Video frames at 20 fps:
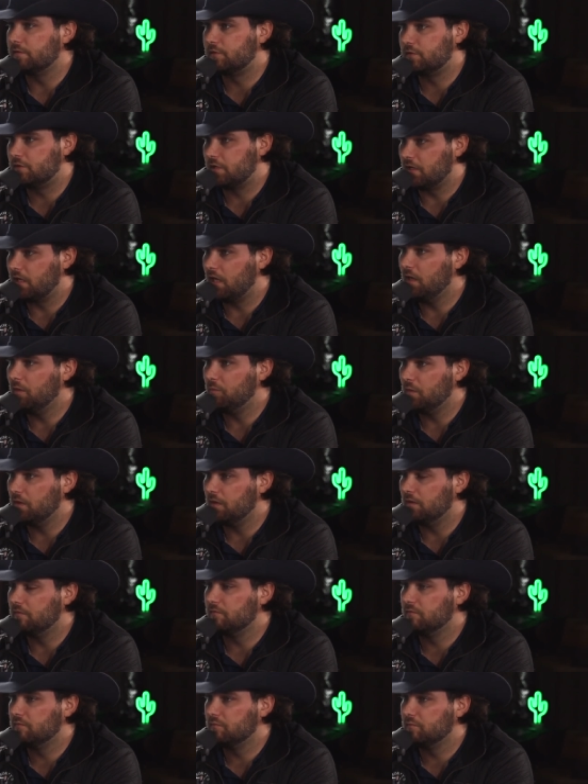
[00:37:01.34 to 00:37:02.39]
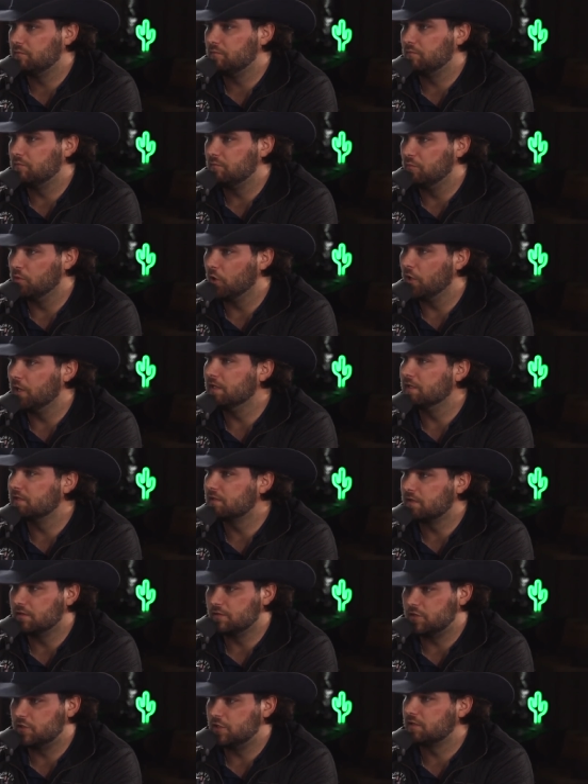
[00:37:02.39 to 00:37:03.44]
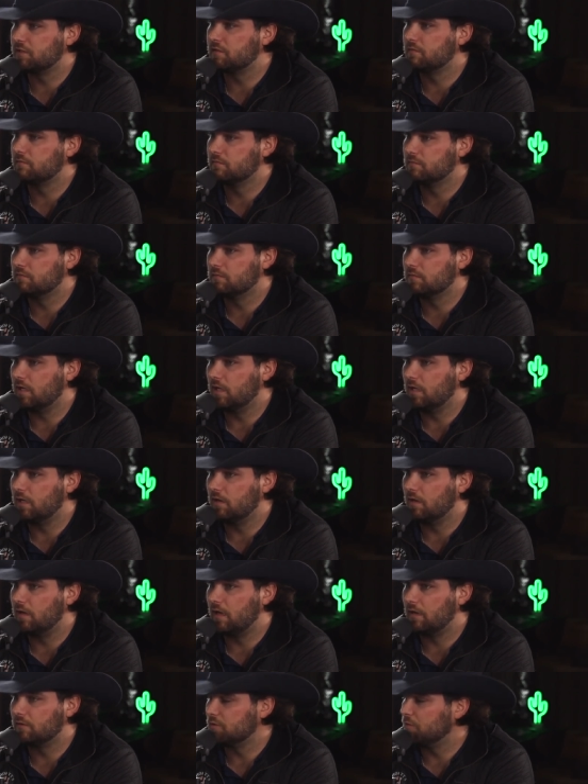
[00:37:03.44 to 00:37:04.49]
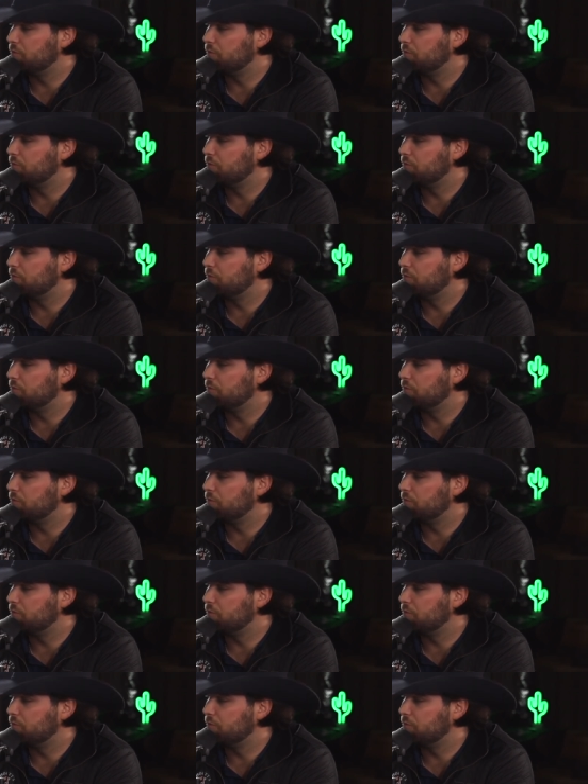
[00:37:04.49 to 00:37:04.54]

to keep it brisk, just uh, I was